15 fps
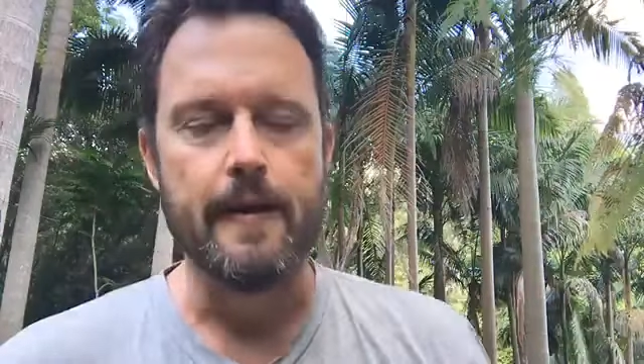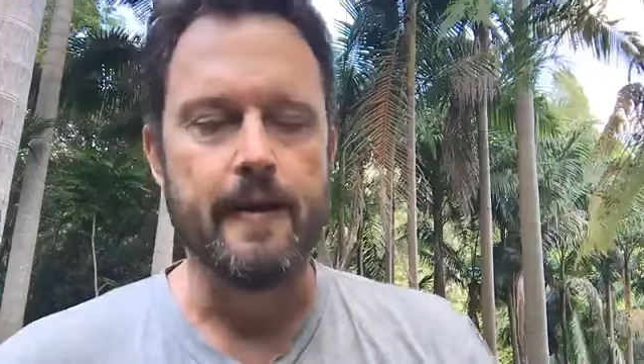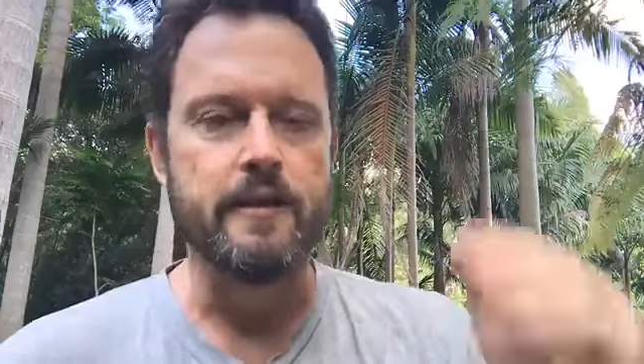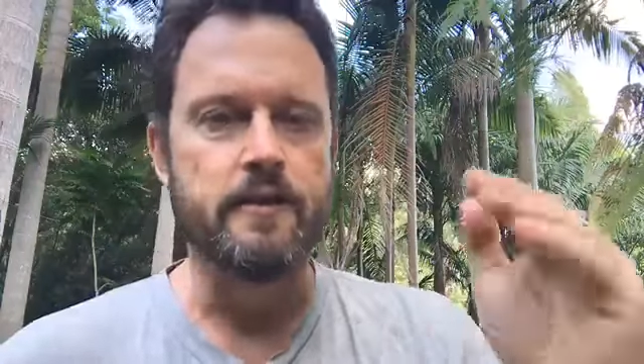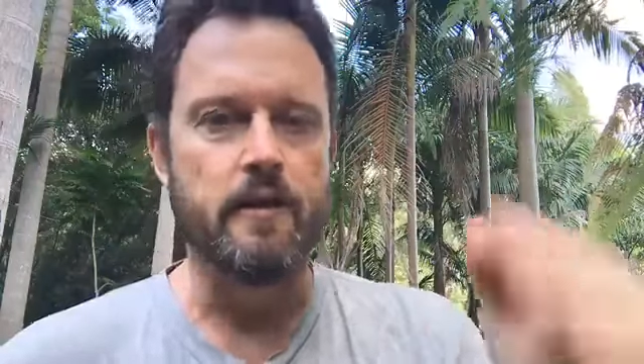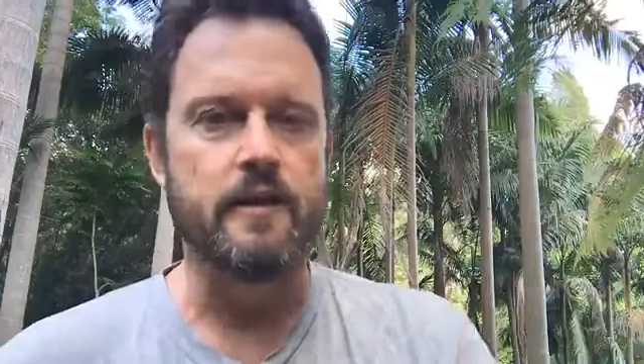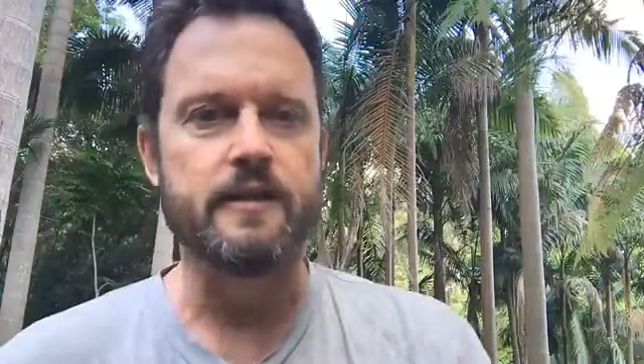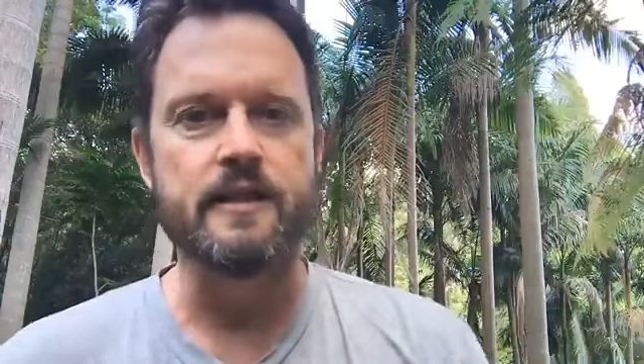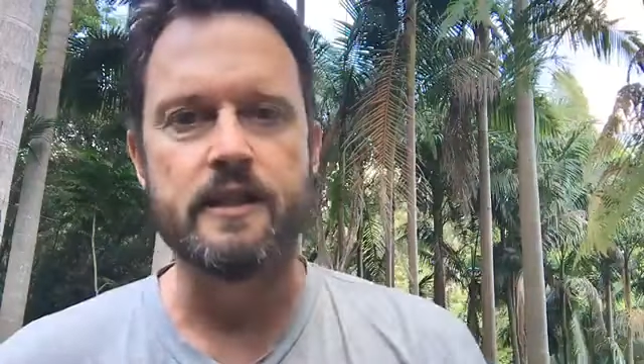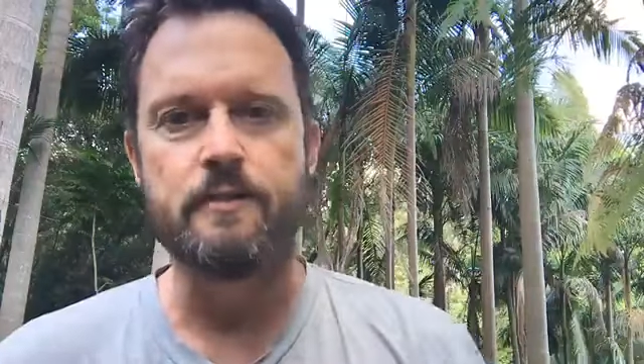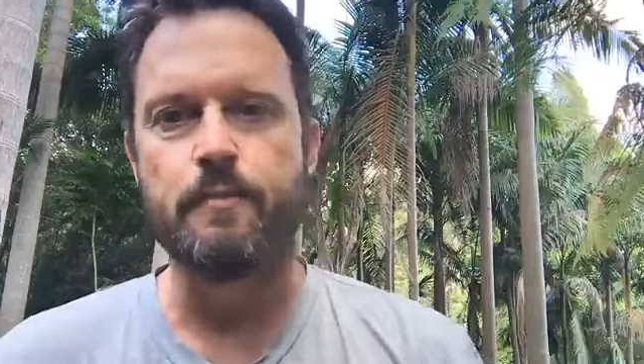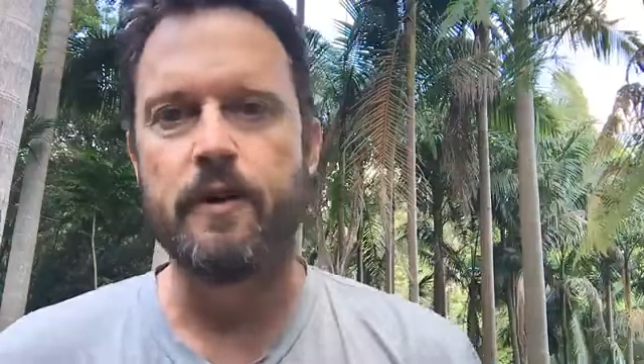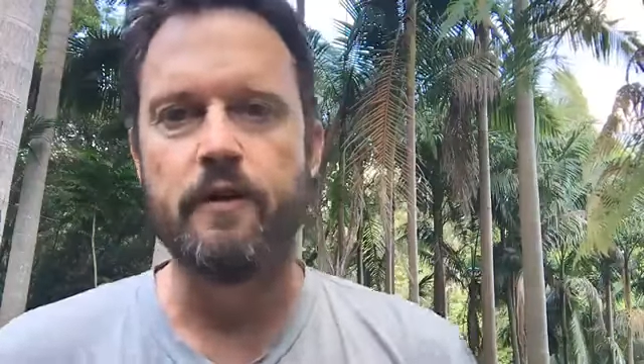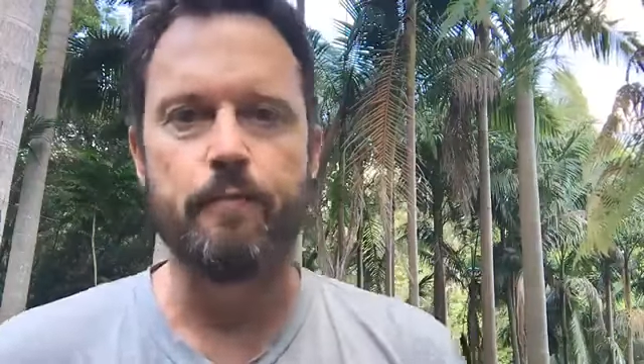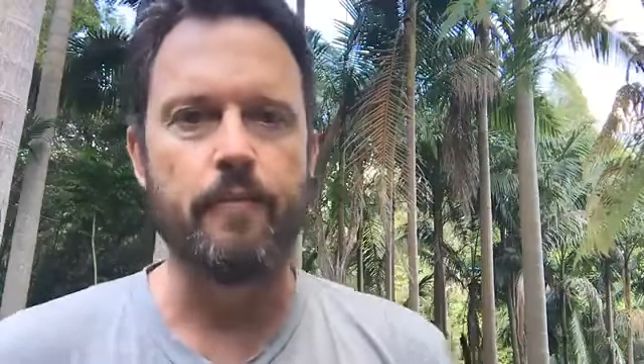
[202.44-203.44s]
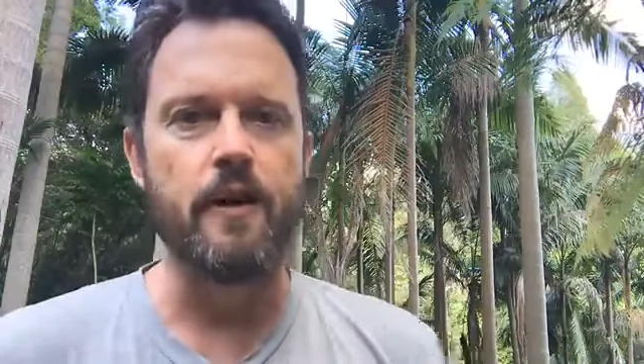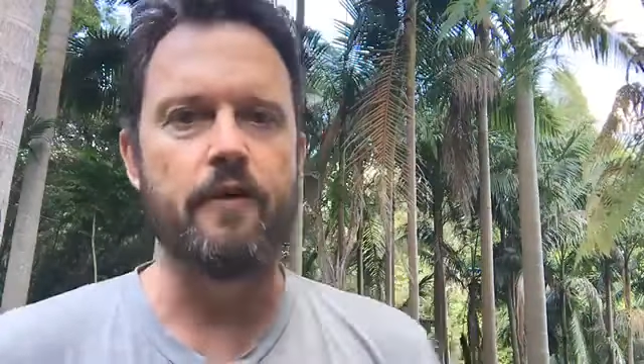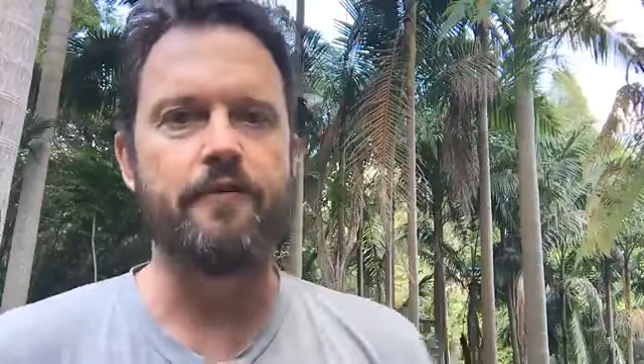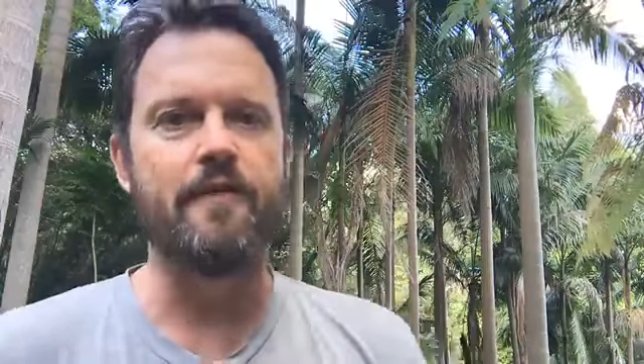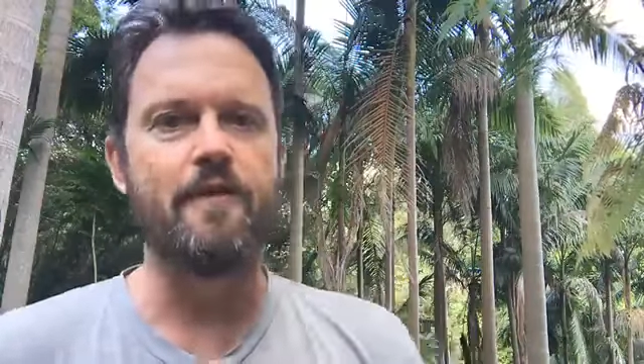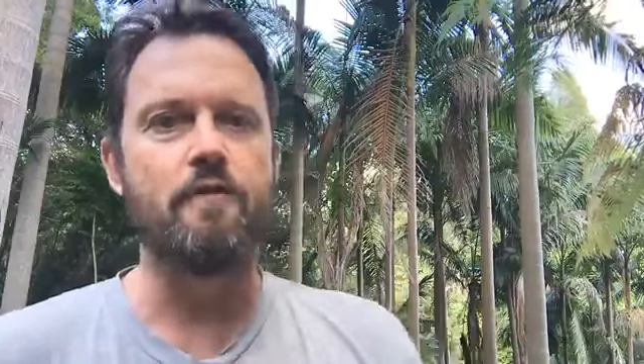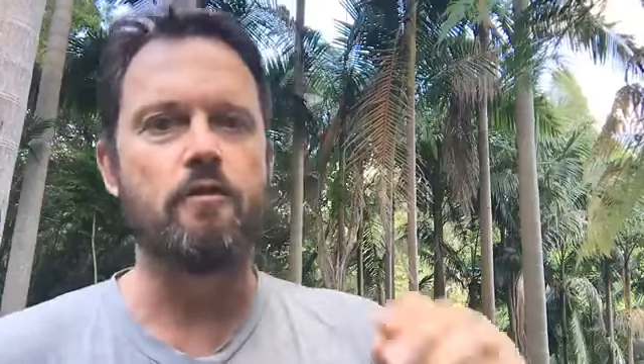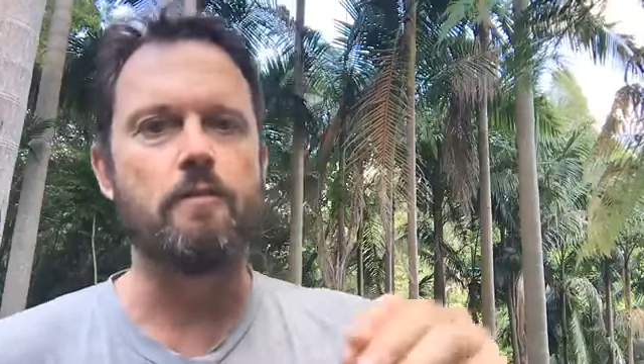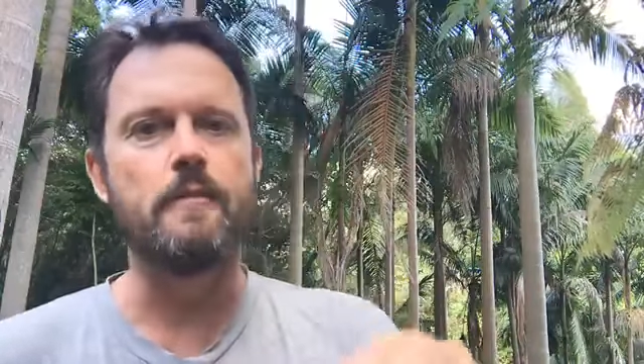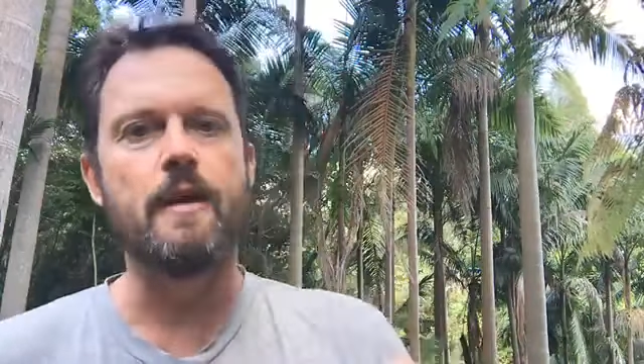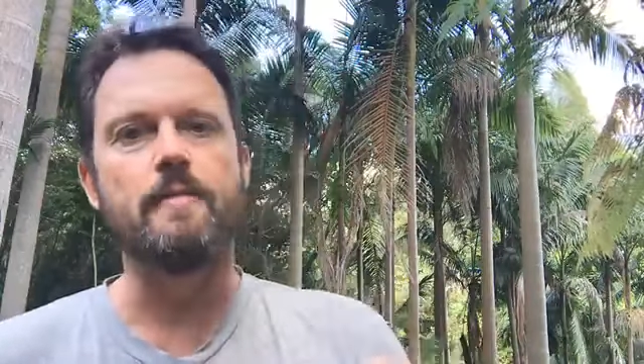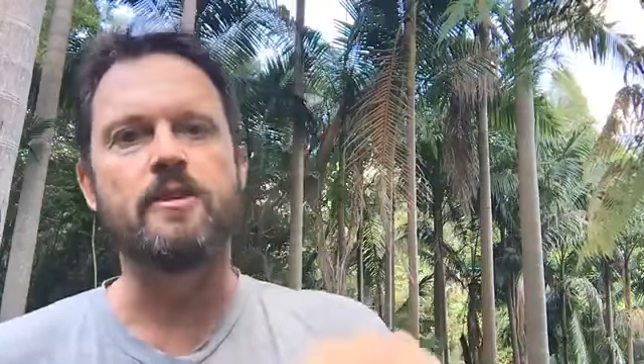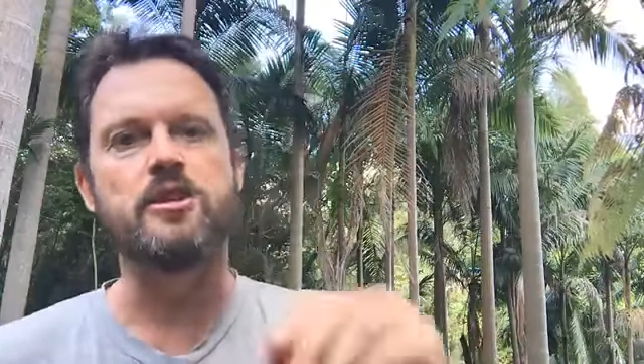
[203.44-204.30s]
Trust that's been of benefit. Remember,